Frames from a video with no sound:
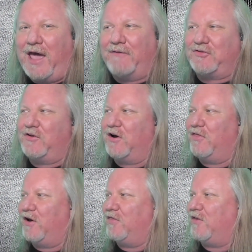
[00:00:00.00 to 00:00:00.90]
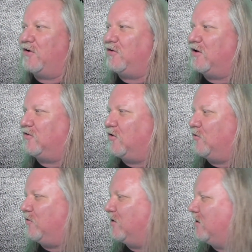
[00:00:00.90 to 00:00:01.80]
F, so they're they're, they're
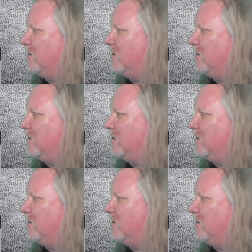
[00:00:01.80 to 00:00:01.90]
detuned.